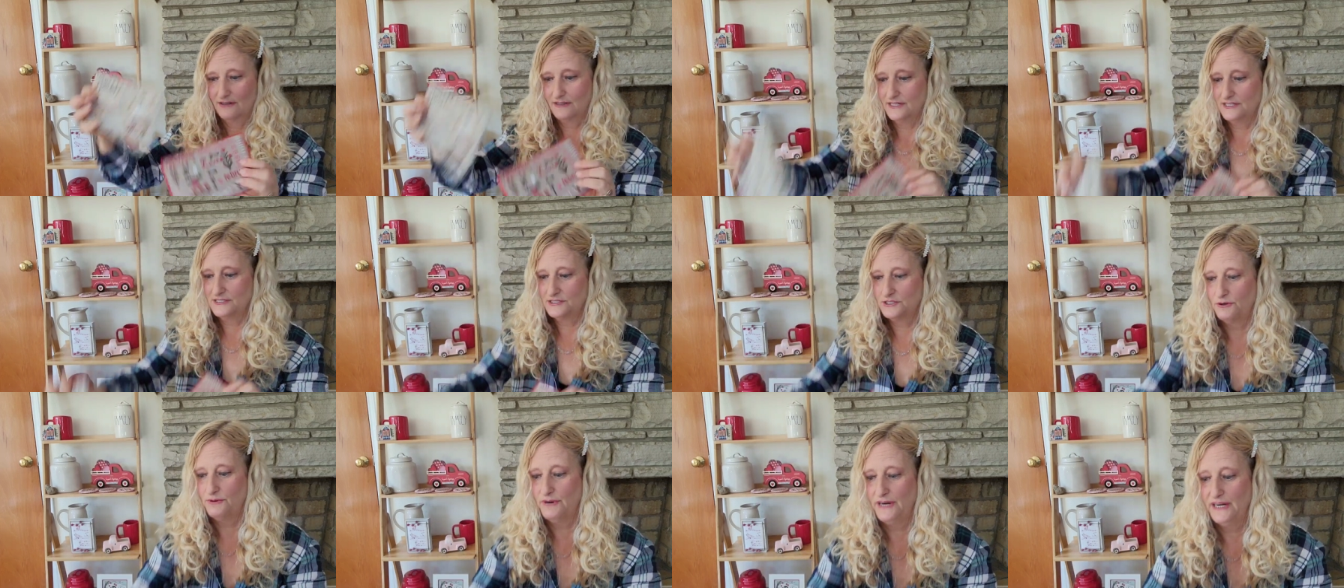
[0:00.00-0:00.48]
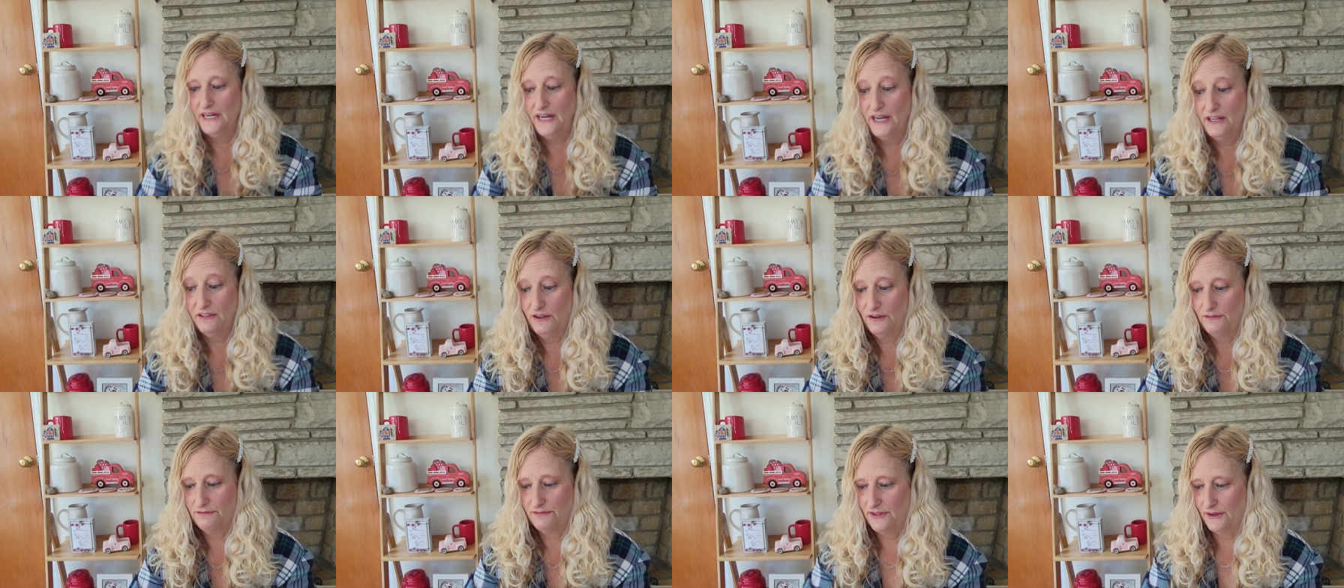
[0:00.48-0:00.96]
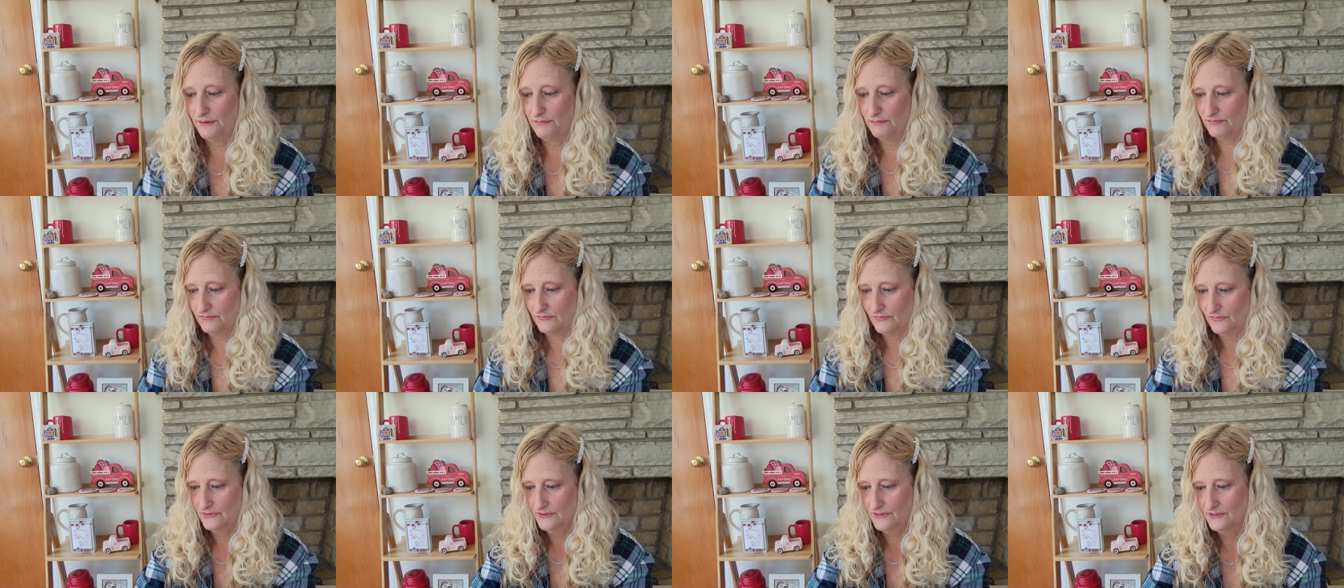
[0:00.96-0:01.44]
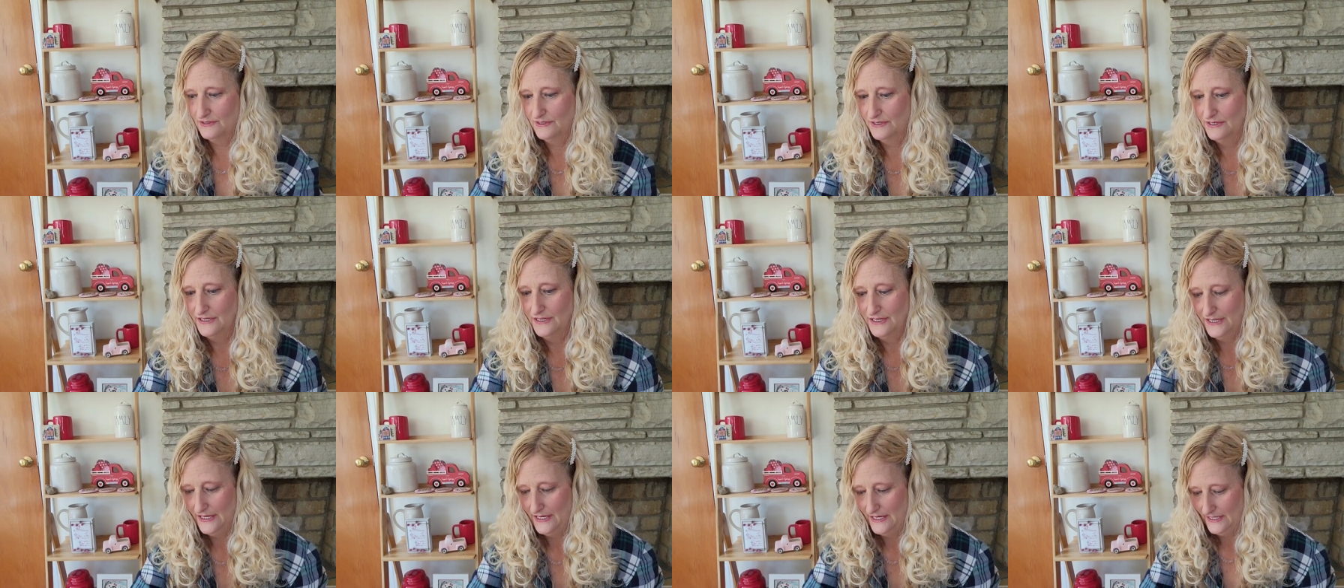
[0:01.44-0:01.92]
these are great. I love them.
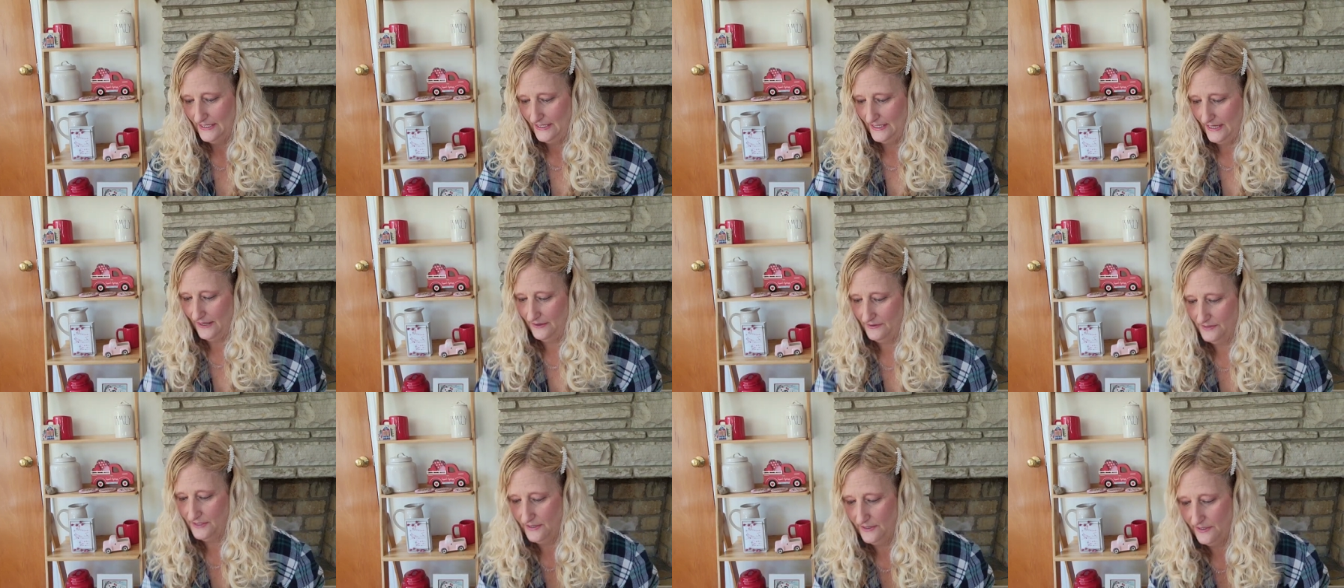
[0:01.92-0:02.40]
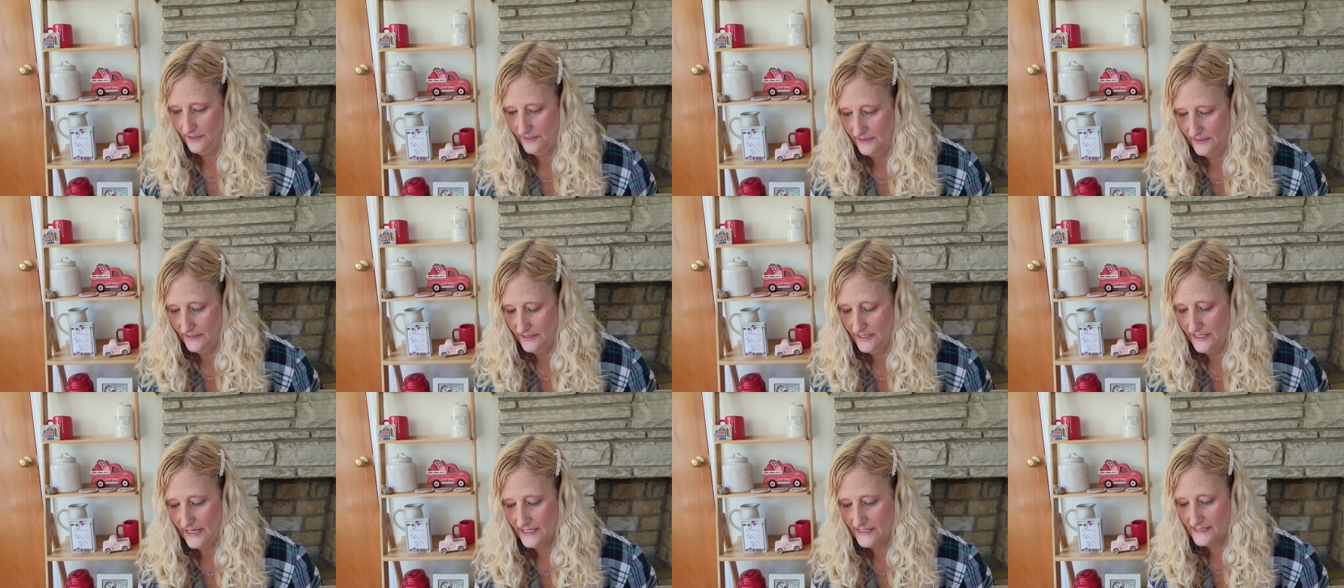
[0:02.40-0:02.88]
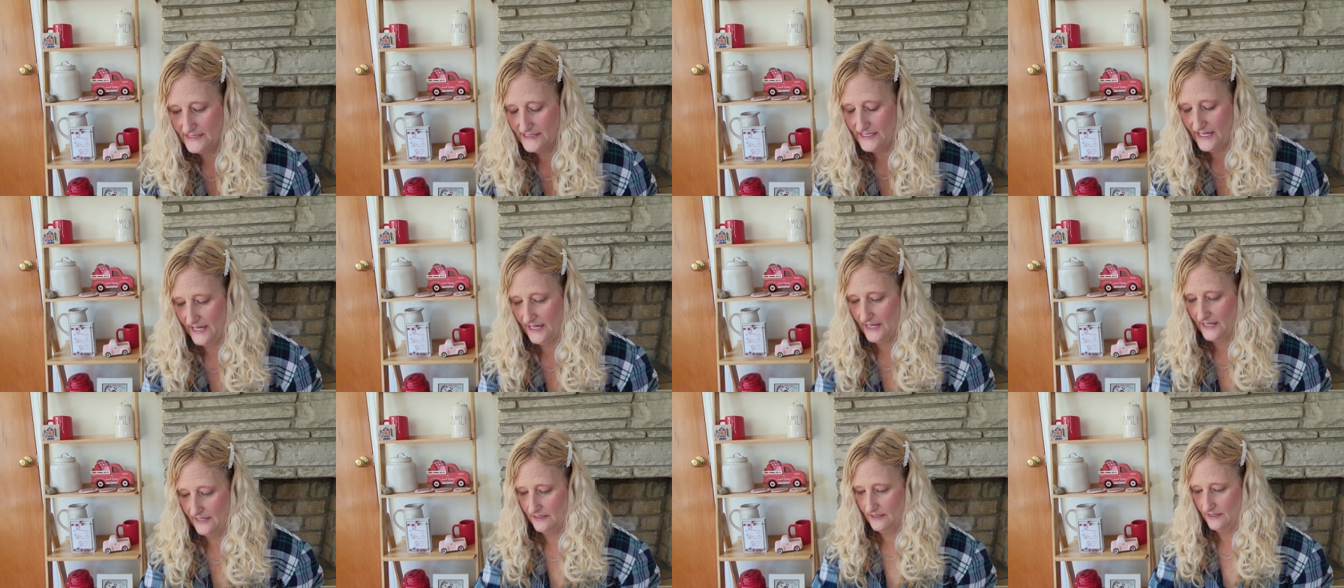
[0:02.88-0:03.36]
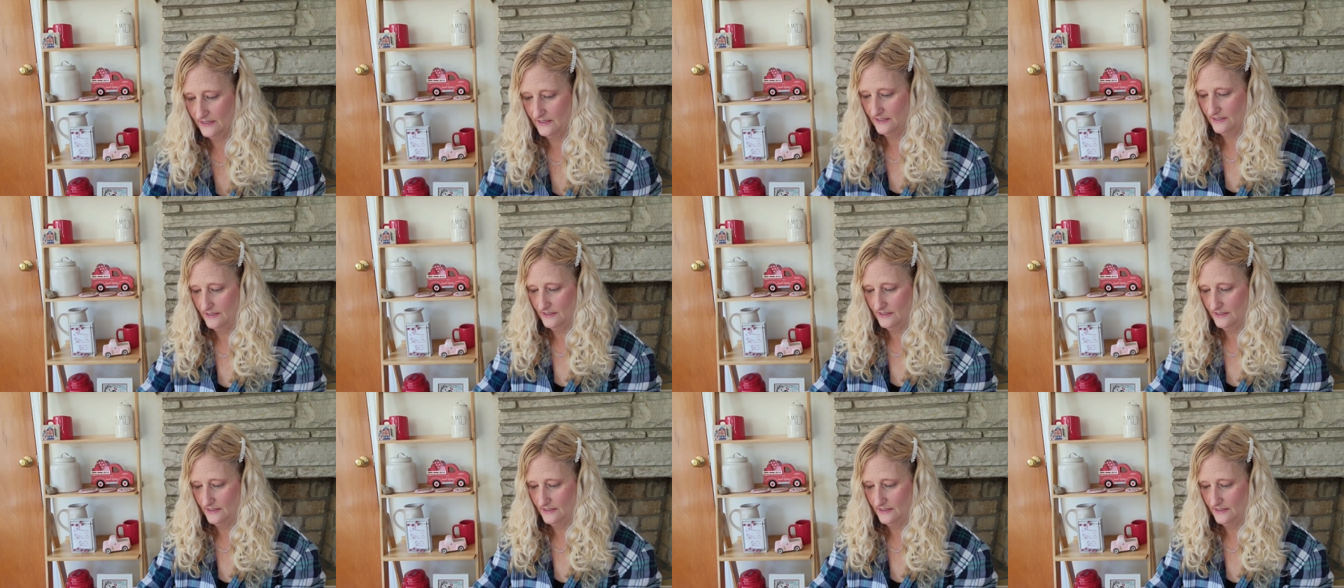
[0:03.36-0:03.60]
Now the next set,